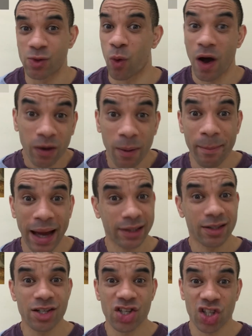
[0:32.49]
Welcome back
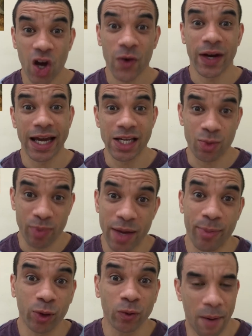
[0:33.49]
to the Stone Age, people.